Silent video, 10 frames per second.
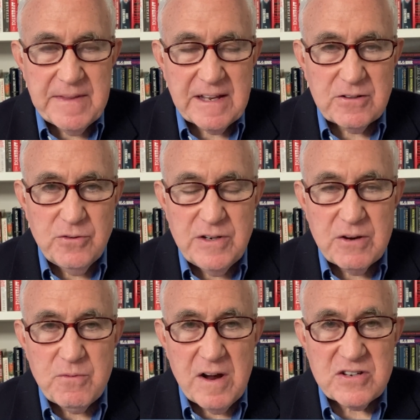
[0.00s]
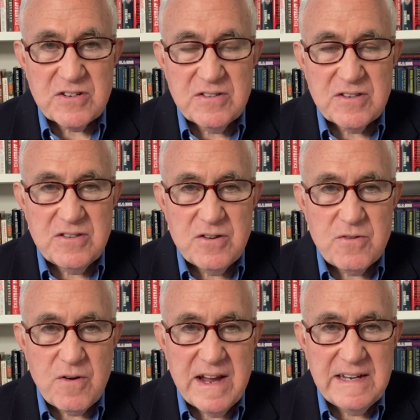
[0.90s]
including Russians and
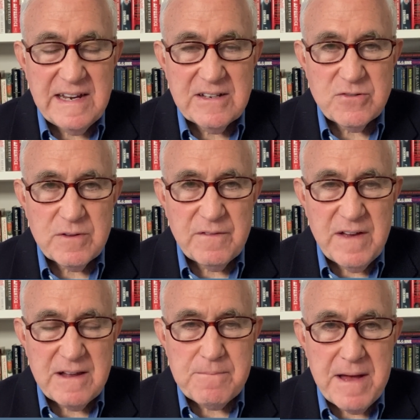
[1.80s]
Ukrainians with fake